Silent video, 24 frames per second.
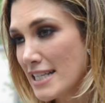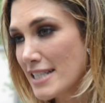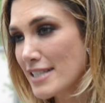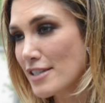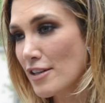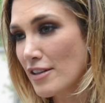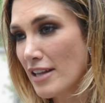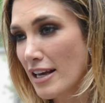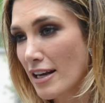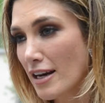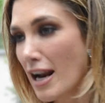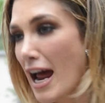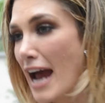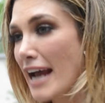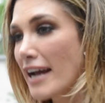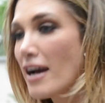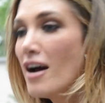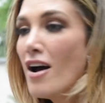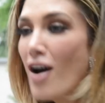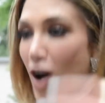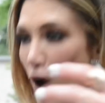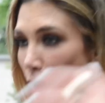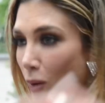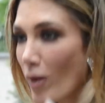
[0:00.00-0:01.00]
So they're like,
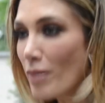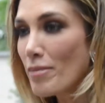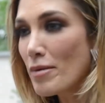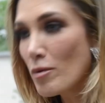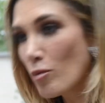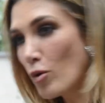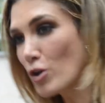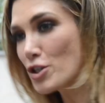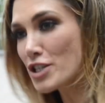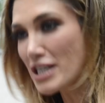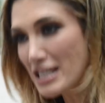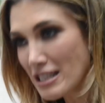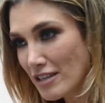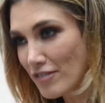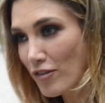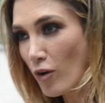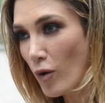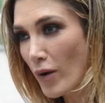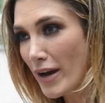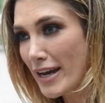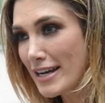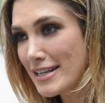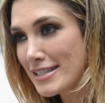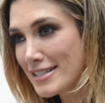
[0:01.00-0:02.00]
oh, I've been watching The
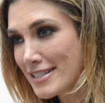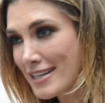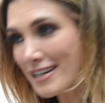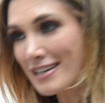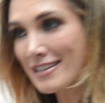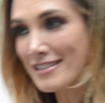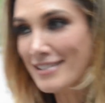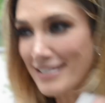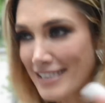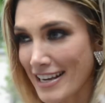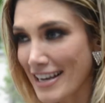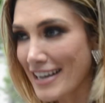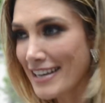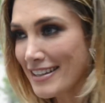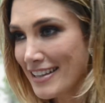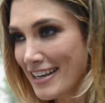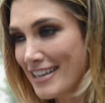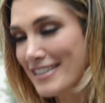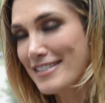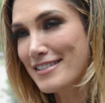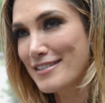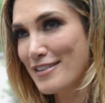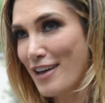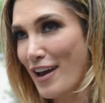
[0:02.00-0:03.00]
Voice and seeing
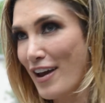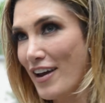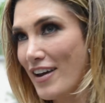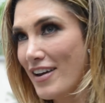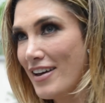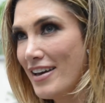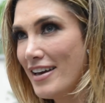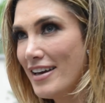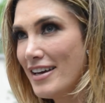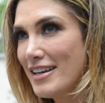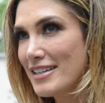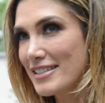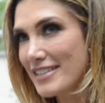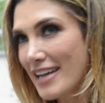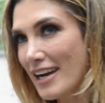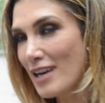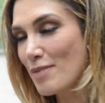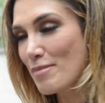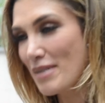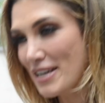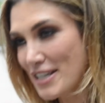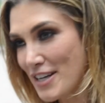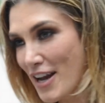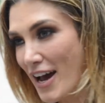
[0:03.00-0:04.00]
this. So it's kind of
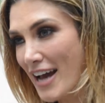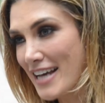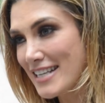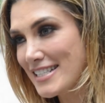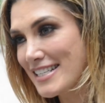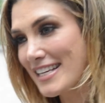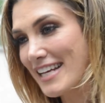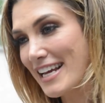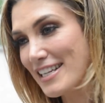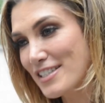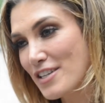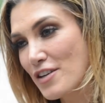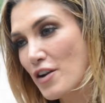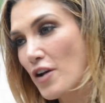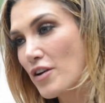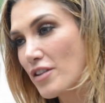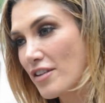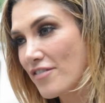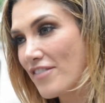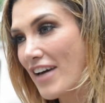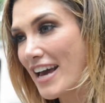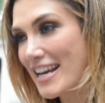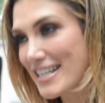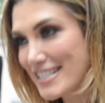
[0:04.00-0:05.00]
been nice to get to know the
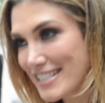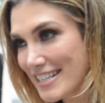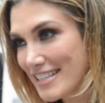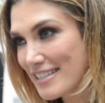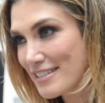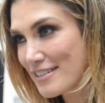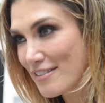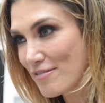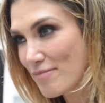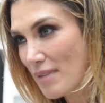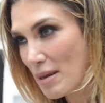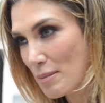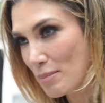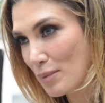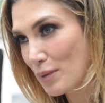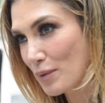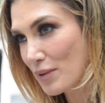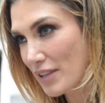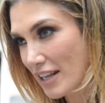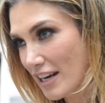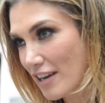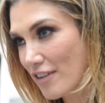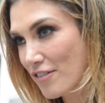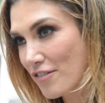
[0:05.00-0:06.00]
faces of people
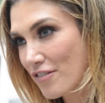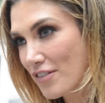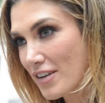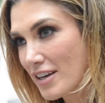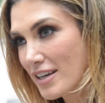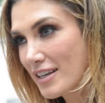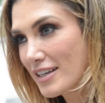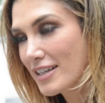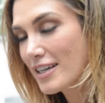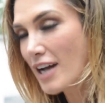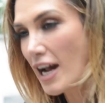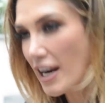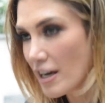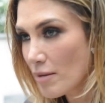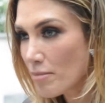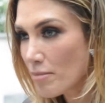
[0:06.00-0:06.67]
that have kind of